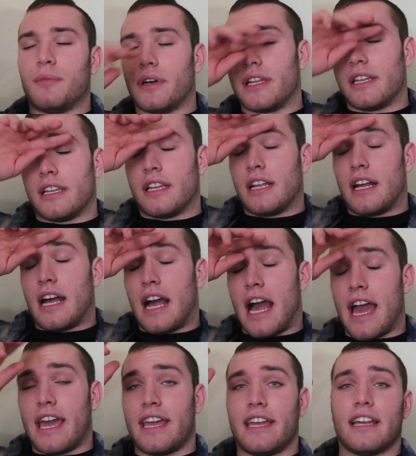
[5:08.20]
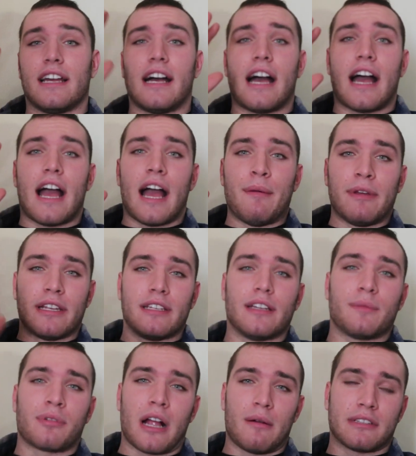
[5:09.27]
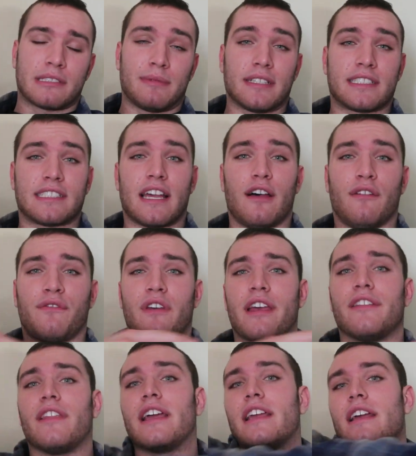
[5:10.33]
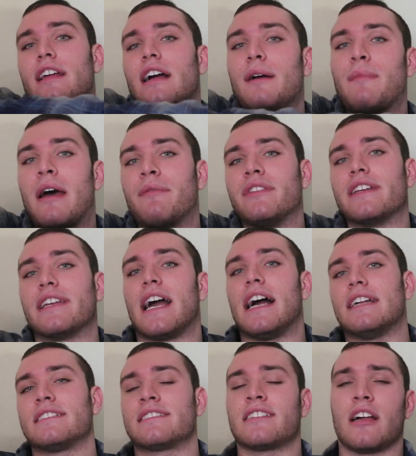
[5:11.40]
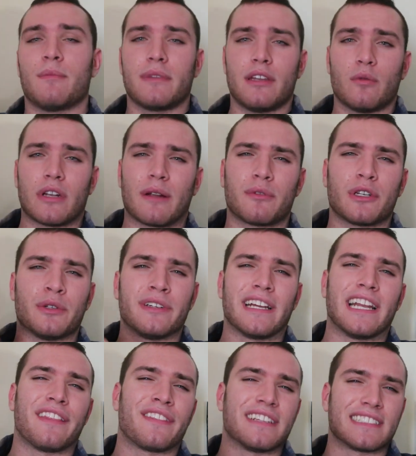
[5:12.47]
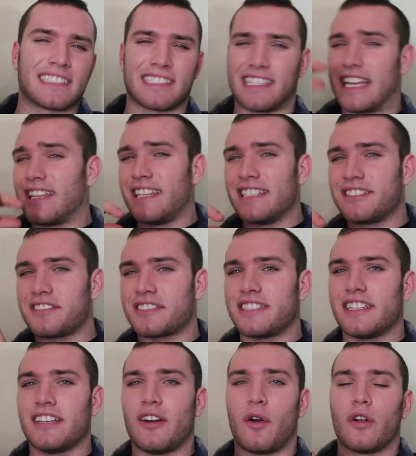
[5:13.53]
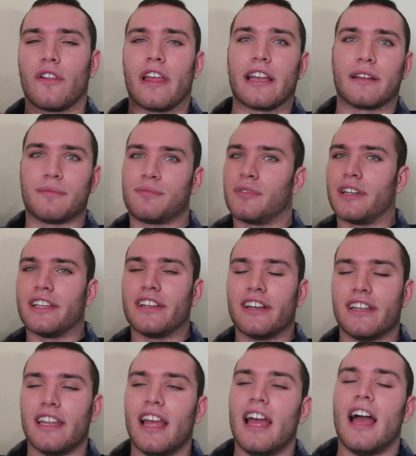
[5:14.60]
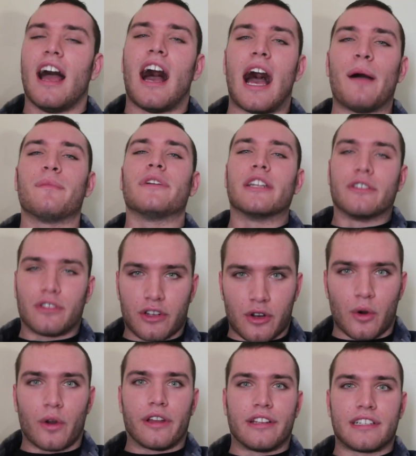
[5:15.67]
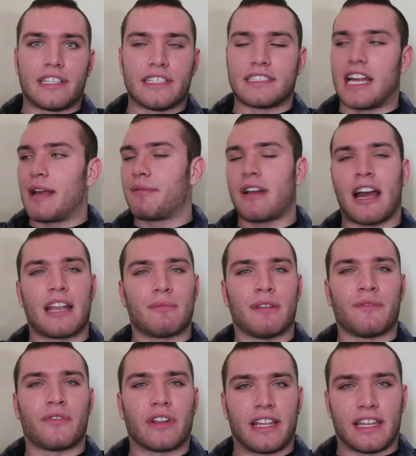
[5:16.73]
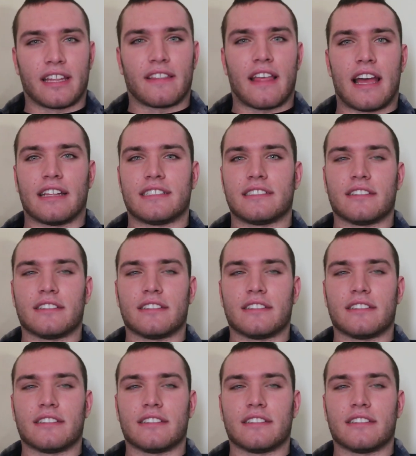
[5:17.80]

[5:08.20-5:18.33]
But I made a promise to myself, and like I'm having the guys tell me whenever we're doing anything slightly interesting or like pretty good, I'm gonna record it because I've kind of been forgetting that.